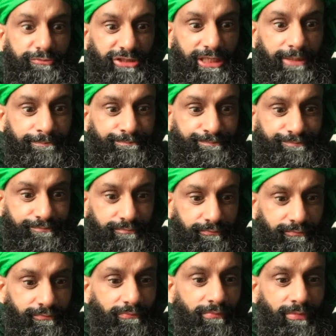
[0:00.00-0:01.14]
tea,
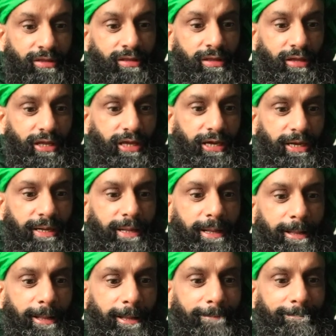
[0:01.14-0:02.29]

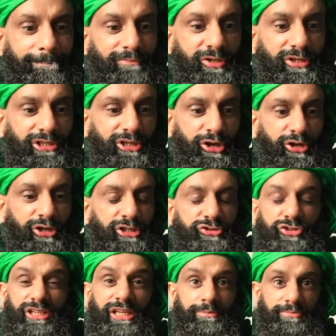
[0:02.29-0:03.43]
you know,
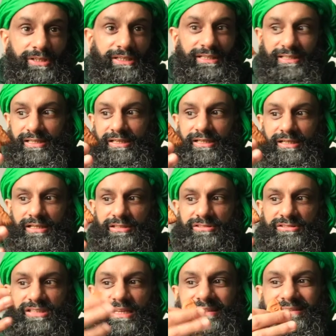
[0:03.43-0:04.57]
to keep the
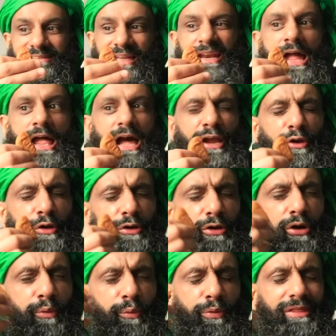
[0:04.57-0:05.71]
taste. I don't
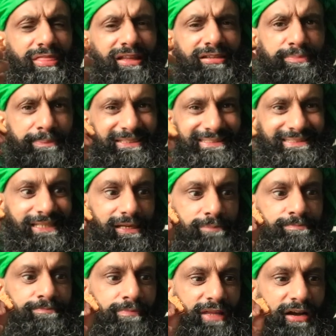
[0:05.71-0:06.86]
know, with this biscuit
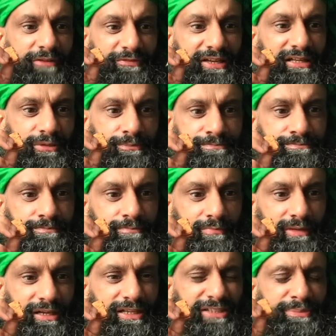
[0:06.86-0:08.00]
I feel
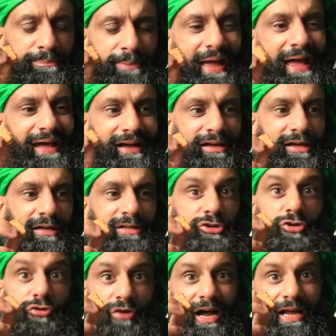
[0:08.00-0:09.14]
it's better
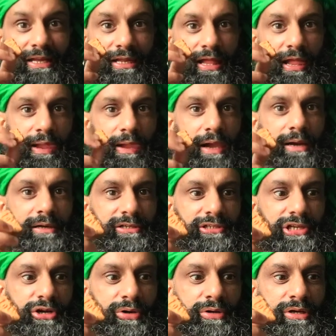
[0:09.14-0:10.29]
dry, you
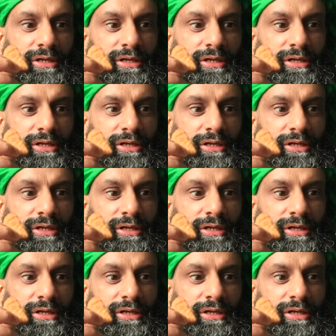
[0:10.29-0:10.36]
know.